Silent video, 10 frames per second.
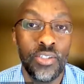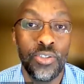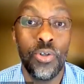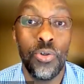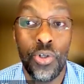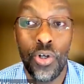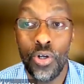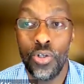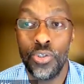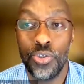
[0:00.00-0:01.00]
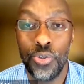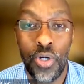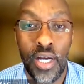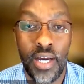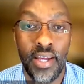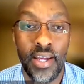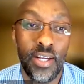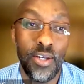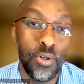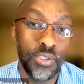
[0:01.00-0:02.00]
So you don't go too high
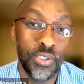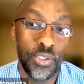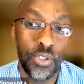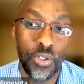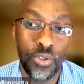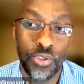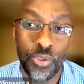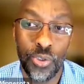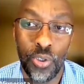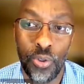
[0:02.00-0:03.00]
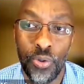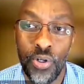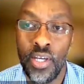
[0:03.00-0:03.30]
and you also don't go too low.